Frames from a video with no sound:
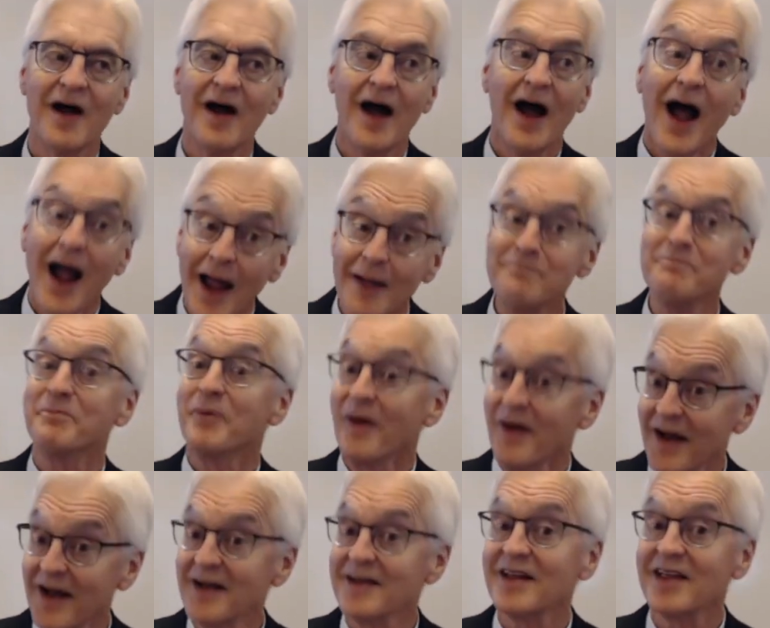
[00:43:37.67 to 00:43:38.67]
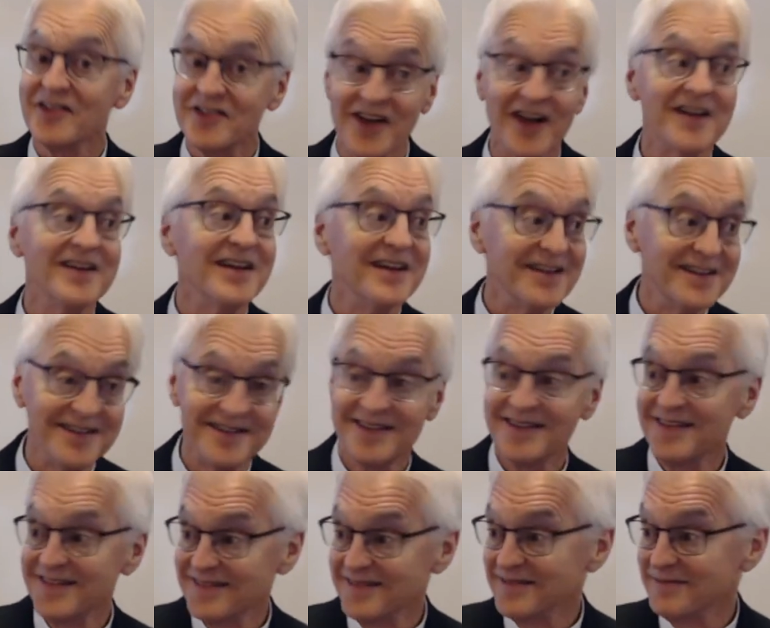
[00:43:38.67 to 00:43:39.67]
I'm praying because I need
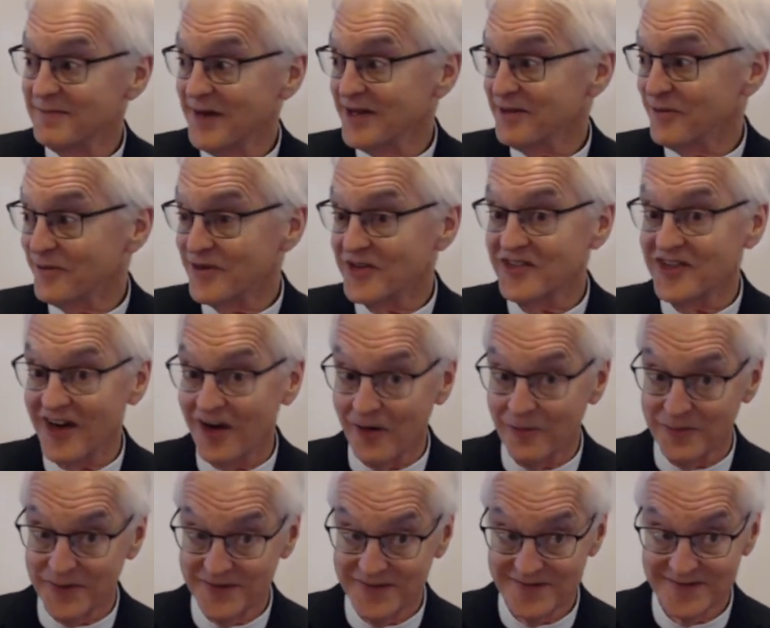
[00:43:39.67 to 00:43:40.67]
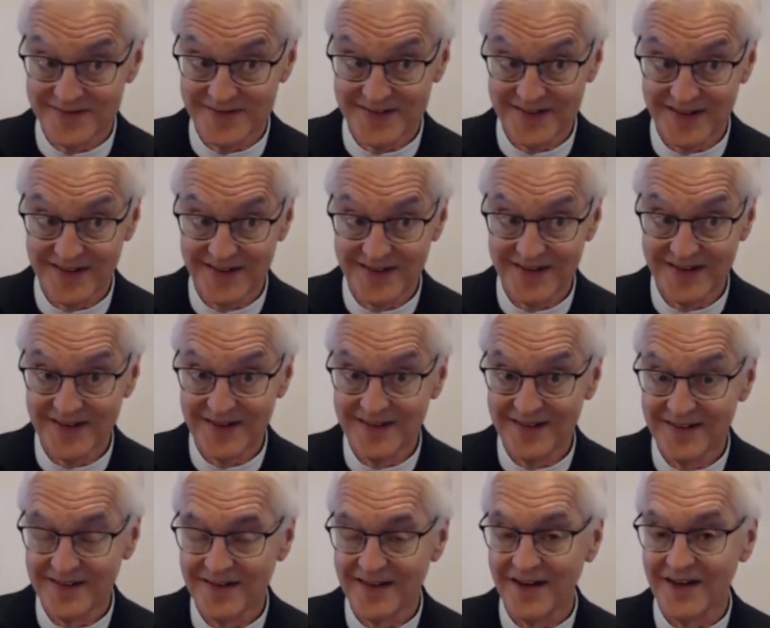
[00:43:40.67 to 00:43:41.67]
my Lord's help,
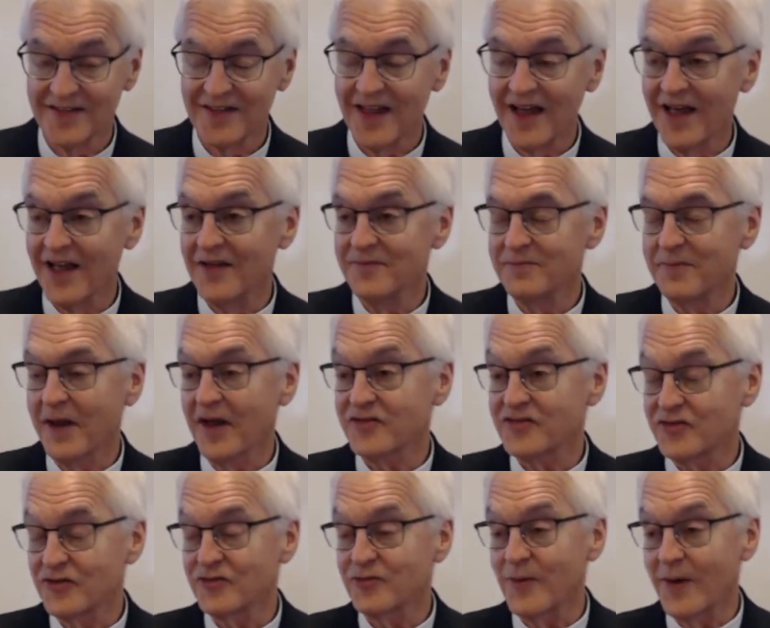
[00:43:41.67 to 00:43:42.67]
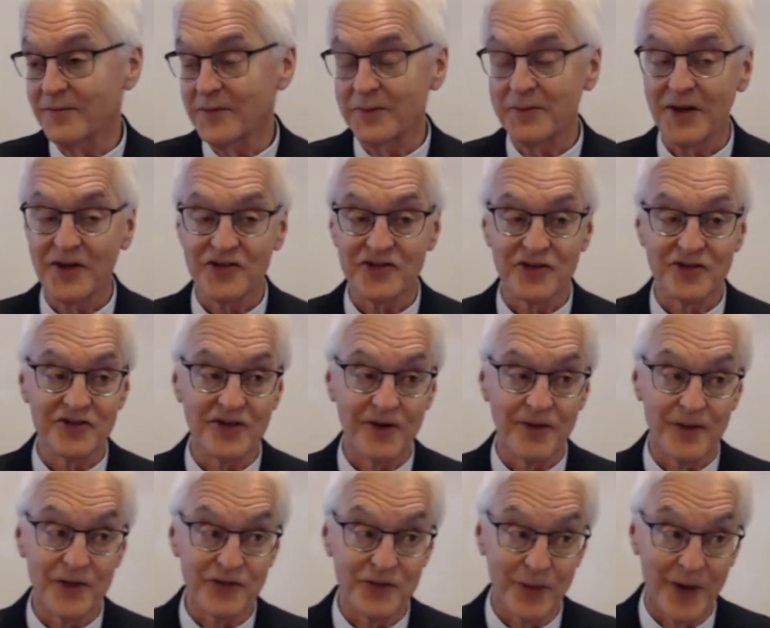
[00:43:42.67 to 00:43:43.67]
and and Pastor Swim and Pastor
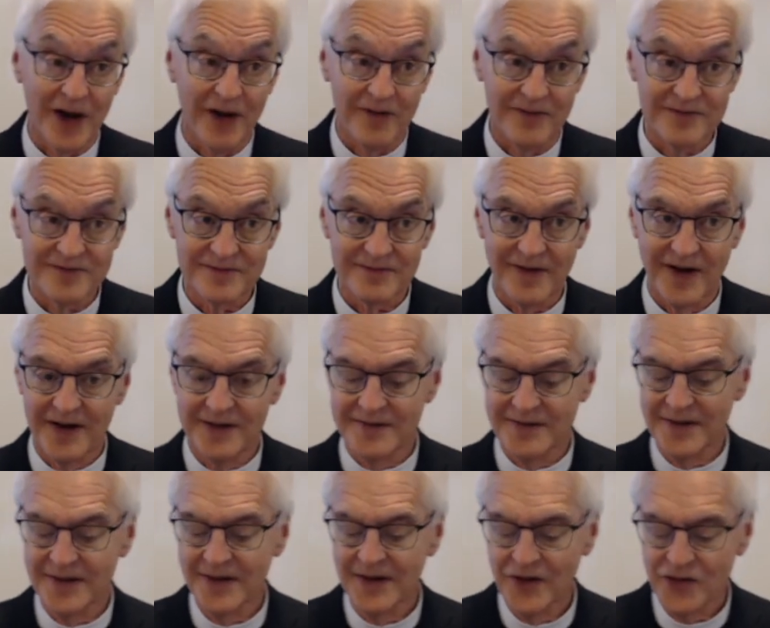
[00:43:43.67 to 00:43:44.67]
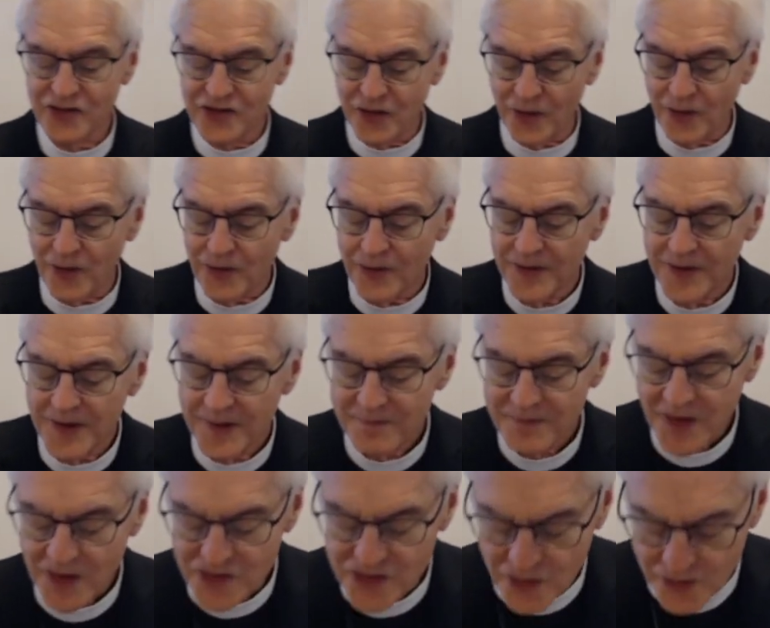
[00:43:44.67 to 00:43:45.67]
Show as well, right? So,
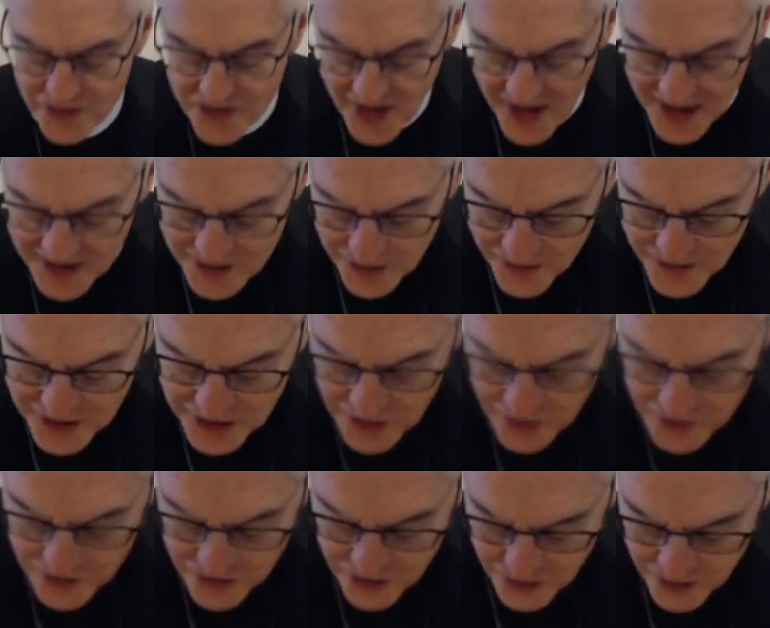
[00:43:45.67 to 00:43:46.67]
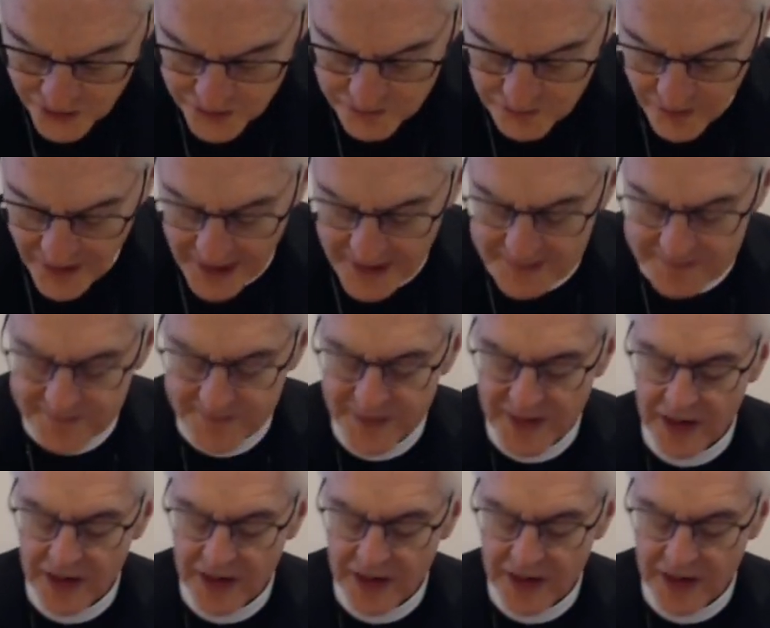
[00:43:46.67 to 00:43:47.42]
so Daniel here too, right?